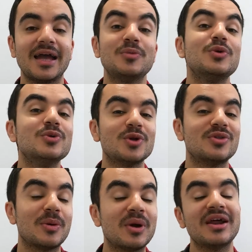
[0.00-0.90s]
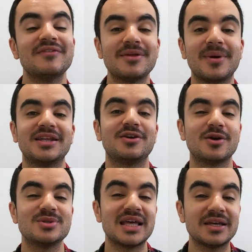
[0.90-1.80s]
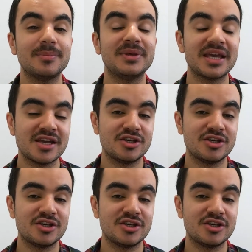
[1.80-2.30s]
And we all know that wherever the money goes, that can be a